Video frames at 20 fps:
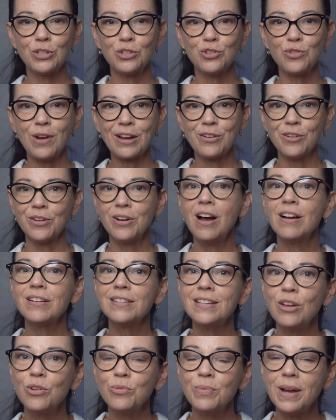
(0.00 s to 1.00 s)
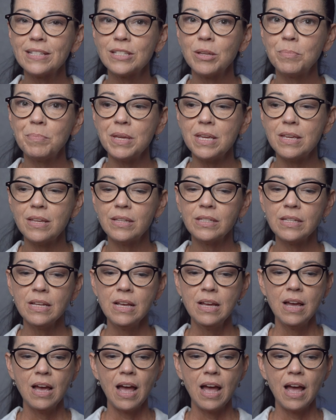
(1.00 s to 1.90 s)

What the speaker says: to track your cocktail recipes.